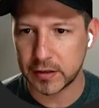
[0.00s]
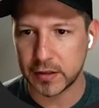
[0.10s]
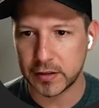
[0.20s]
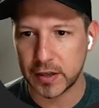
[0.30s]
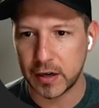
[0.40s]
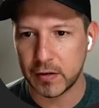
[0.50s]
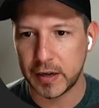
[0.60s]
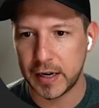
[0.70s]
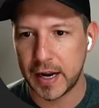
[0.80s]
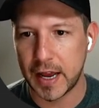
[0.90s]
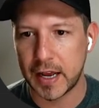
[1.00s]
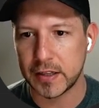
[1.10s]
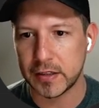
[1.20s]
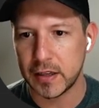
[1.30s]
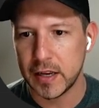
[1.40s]
So I'm just going to go ahead and
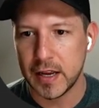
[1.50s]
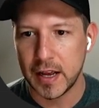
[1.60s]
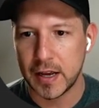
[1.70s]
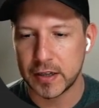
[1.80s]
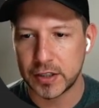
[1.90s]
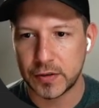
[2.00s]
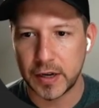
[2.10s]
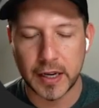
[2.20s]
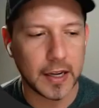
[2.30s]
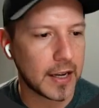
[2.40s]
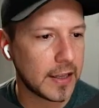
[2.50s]
add a string,